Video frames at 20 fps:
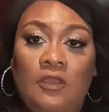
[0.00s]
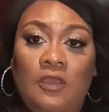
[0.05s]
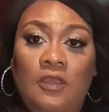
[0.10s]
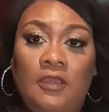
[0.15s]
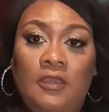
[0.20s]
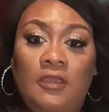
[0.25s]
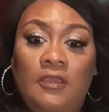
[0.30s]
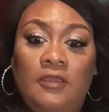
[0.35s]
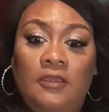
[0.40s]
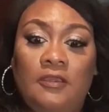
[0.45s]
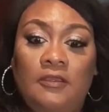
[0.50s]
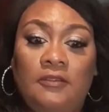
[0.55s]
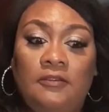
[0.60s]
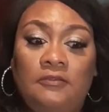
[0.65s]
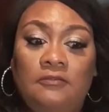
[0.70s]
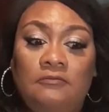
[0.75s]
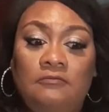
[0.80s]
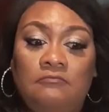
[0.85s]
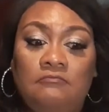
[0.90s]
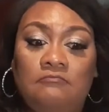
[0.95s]

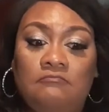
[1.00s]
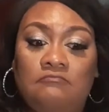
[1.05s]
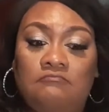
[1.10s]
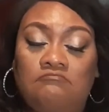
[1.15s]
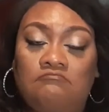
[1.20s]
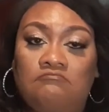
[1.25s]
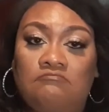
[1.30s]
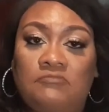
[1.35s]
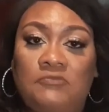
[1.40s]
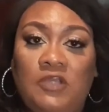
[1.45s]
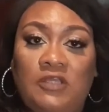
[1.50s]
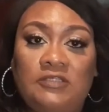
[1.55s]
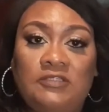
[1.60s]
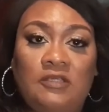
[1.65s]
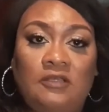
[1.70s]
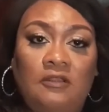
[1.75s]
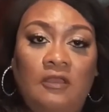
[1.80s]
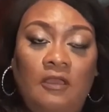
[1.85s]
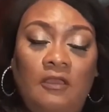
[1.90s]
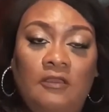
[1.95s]
and they
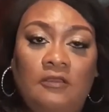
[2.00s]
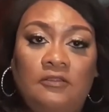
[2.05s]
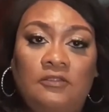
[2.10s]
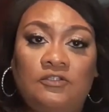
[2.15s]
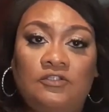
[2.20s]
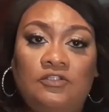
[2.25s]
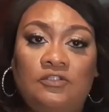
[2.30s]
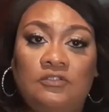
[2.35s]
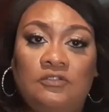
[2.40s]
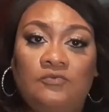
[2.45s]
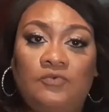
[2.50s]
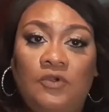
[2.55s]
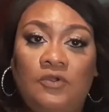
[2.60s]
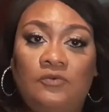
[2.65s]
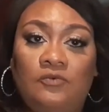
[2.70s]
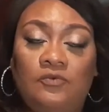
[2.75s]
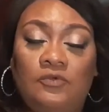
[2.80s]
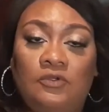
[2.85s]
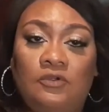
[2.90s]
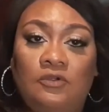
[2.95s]
said, hey, this is
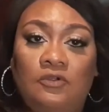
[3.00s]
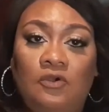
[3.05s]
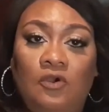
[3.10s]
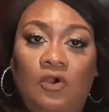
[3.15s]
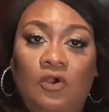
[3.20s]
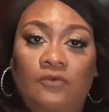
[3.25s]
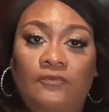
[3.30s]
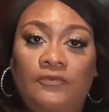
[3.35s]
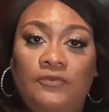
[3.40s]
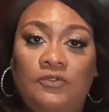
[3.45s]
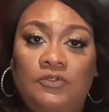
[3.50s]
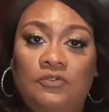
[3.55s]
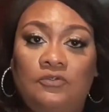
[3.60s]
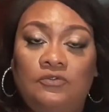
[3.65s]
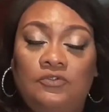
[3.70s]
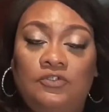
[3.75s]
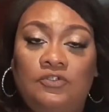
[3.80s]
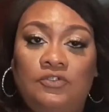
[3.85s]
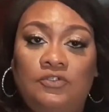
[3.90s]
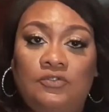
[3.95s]
what we're going to offer
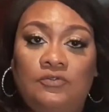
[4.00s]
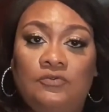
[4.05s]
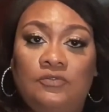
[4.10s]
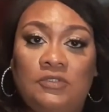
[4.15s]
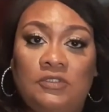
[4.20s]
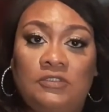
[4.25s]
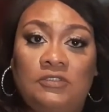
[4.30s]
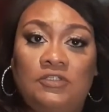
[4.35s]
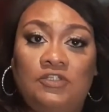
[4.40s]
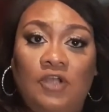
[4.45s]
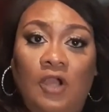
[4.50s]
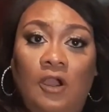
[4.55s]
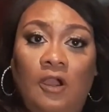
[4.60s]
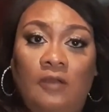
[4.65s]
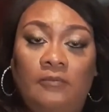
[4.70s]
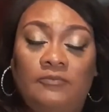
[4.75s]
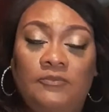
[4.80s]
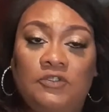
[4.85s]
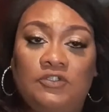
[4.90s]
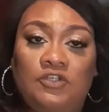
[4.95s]
you to do this
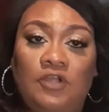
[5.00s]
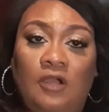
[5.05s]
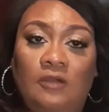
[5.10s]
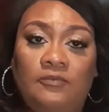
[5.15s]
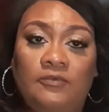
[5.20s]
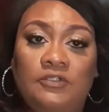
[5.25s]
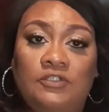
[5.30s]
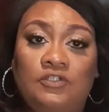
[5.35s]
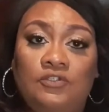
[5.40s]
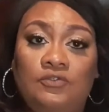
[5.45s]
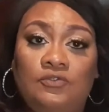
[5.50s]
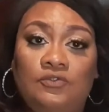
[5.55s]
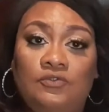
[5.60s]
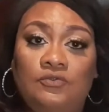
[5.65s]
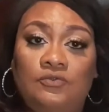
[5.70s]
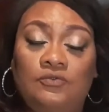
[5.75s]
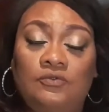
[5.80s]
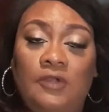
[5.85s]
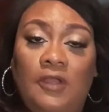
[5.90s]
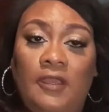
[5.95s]
job. The job was to
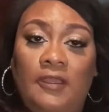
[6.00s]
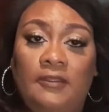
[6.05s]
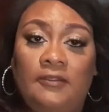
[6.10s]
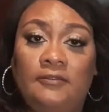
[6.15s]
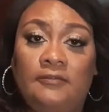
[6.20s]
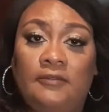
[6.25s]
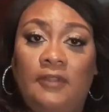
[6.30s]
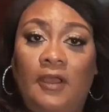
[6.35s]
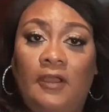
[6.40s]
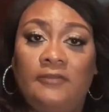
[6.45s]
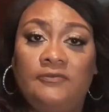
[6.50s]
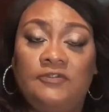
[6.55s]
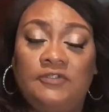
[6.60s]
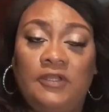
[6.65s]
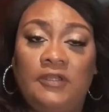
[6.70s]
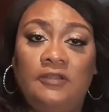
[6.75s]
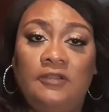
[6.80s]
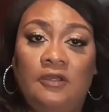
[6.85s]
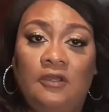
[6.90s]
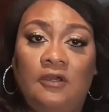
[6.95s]
do a live
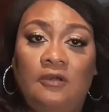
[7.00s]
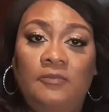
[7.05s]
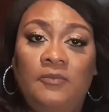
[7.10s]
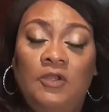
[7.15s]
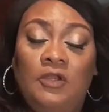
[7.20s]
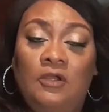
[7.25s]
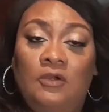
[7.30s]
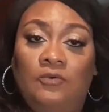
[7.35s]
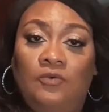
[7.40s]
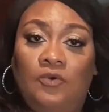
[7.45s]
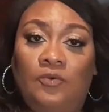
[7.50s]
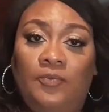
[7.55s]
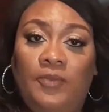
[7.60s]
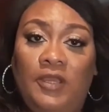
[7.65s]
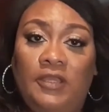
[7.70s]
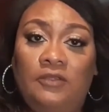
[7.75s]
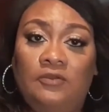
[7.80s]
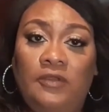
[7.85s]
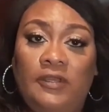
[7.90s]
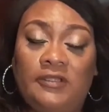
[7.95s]
stand-up. We'll
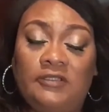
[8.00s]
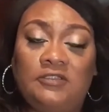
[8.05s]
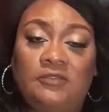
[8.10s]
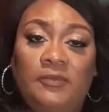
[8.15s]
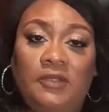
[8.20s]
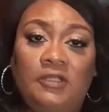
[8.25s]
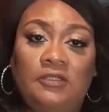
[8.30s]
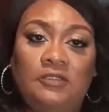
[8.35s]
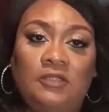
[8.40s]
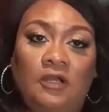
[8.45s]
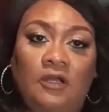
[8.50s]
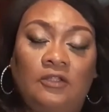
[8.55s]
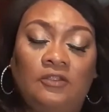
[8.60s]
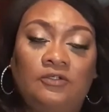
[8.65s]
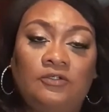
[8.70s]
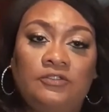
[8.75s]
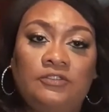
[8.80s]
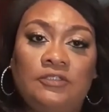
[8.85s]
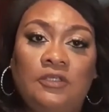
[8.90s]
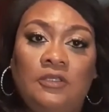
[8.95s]
pay you X amount of
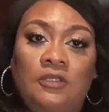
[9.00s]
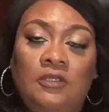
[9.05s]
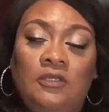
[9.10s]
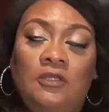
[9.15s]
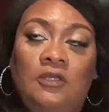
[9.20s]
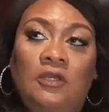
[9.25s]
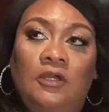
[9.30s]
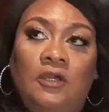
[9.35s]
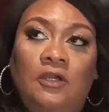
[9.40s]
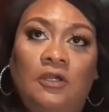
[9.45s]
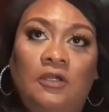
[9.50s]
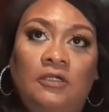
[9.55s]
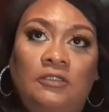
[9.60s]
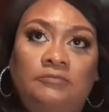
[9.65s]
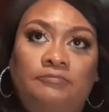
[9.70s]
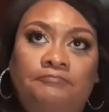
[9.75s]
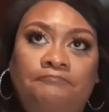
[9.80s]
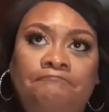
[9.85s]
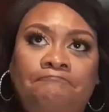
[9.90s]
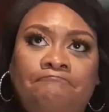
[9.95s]
dollars.
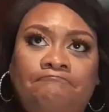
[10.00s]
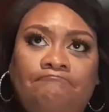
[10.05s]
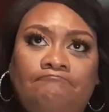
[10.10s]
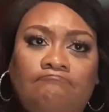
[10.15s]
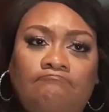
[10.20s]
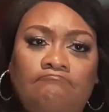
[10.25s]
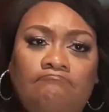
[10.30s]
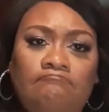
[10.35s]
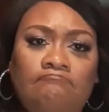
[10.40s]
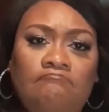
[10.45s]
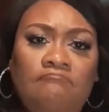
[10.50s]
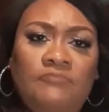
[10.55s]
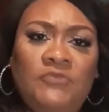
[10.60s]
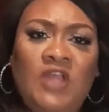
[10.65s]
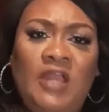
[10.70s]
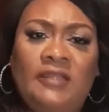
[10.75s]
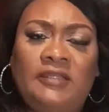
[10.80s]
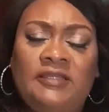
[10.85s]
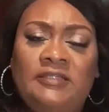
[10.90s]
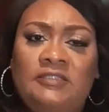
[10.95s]

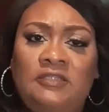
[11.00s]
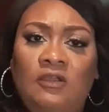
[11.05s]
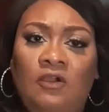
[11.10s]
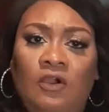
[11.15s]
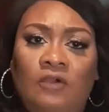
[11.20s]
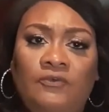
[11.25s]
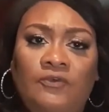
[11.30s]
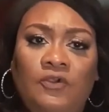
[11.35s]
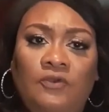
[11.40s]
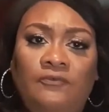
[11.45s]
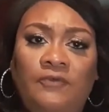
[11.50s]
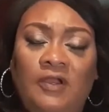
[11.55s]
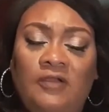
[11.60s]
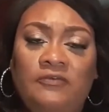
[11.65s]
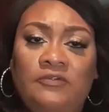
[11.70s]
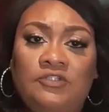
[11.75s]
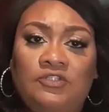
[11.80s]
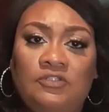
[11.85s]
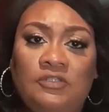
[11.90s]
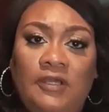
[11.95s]
I guess they offered her
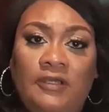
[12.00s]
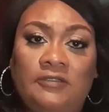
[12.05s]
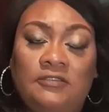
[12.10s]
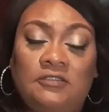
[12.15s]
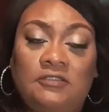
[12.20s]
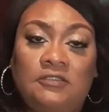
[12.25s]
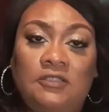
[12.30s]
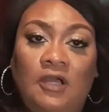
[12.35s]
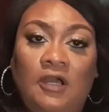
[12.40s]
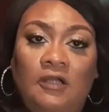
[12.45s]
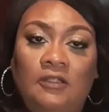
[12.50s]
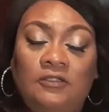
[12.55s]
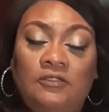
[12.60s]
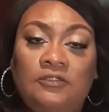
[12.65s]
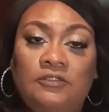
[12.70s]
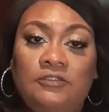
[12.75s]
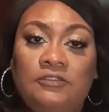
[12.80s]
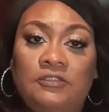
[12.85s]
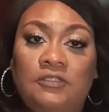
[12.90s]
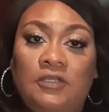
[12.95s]

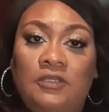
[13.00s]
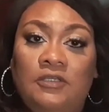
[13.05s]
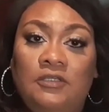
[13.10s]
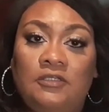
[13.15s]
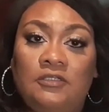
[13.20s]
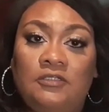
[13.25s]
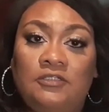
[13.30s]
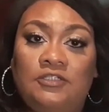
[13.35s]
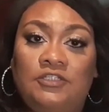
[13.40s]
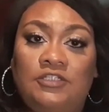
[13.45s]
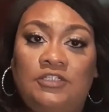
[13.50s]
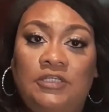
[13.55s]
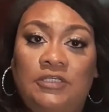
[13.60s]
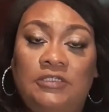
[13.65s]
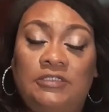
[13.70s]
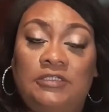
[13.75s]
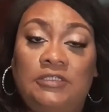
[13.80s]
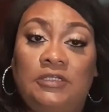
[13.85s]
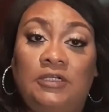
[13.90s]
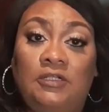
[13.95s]
$500,000.
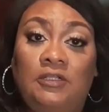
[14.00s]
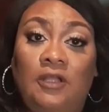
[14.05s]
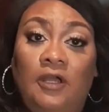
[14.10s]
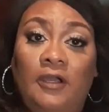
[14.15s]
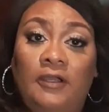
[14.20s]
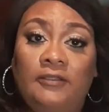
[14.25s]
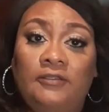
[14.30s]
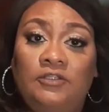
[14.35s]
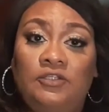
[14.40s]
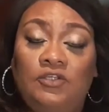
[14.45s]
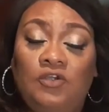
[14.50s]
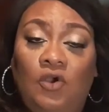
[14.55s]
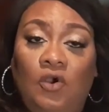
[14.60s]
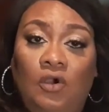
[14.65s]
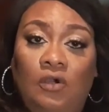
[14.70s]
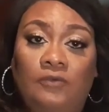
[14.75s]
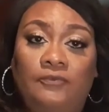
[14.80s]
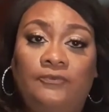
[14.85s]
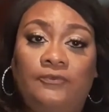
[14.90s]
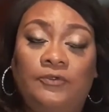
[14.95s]
She declined the
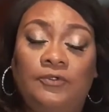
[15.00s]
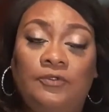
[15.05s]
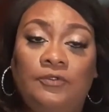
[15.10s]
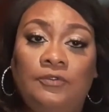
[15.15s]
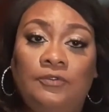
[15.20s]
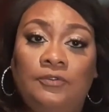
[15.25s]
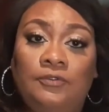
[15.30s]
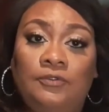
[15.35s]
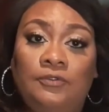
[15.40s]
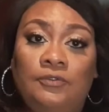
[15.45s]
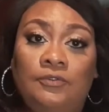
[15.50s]
offer.